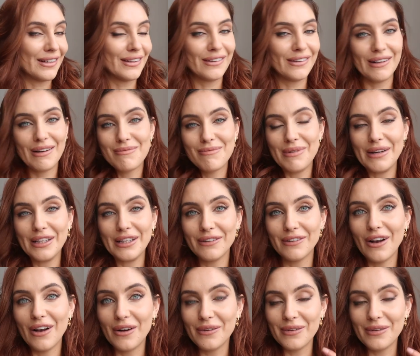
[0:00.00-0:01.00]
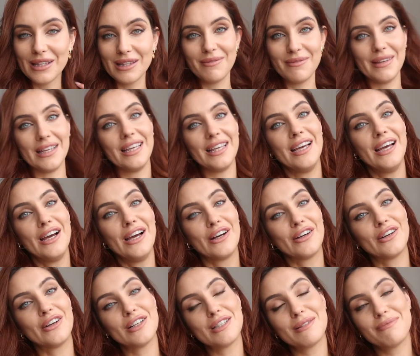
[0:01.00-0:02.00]
so I thought I'd bring you along with me.
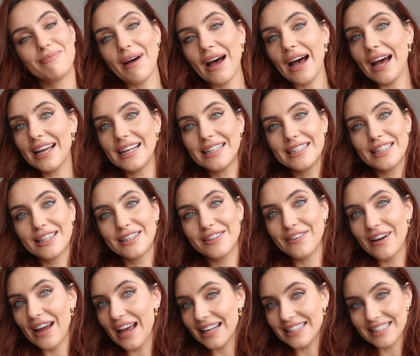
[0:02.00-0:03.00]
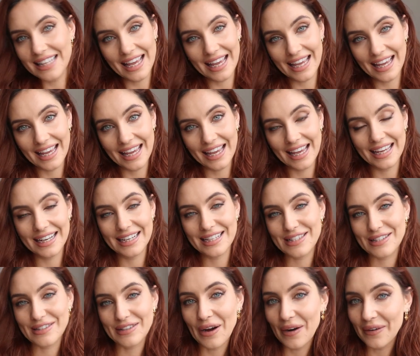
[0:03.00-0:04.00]
Goodbye to the red hair, it
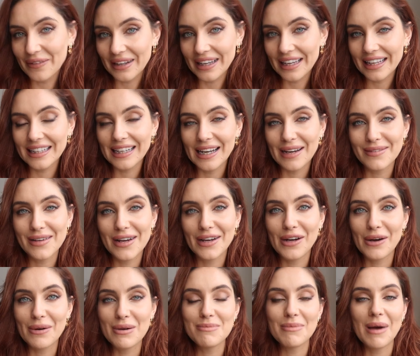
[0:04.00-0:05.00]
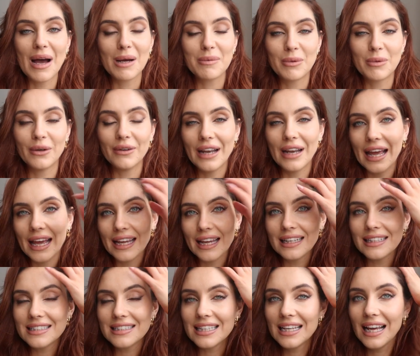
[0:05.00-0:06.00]
is going and we are going back
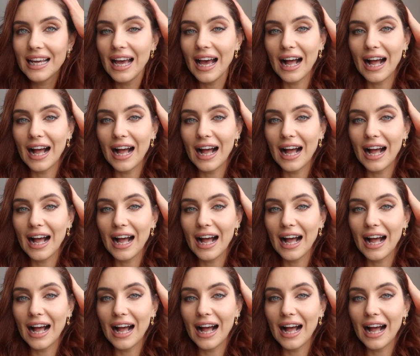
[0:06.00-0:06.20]
brunette.